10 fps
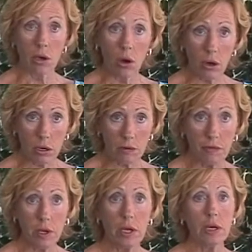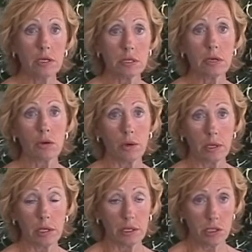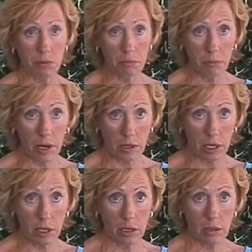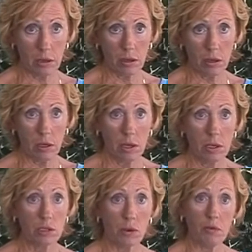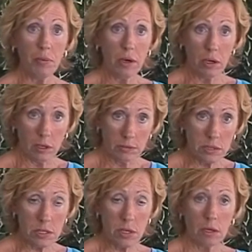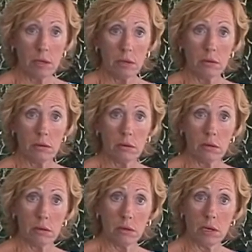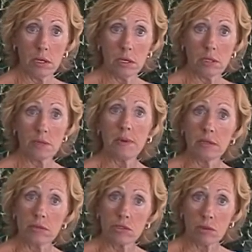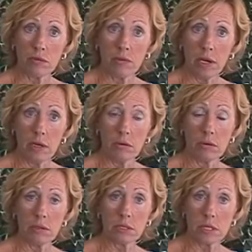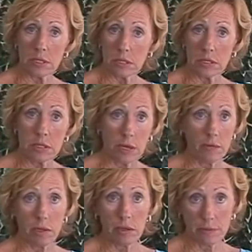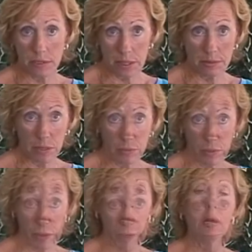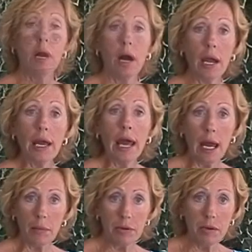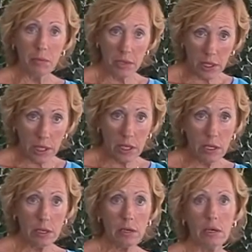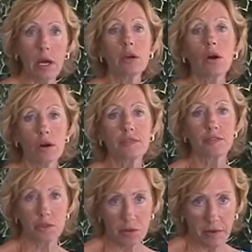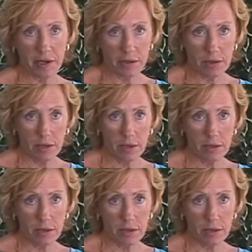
CARF is an accreditation body. 12 Palms is being surveyed on the 6th and 7th of September. I happen to be a CARF surveyor.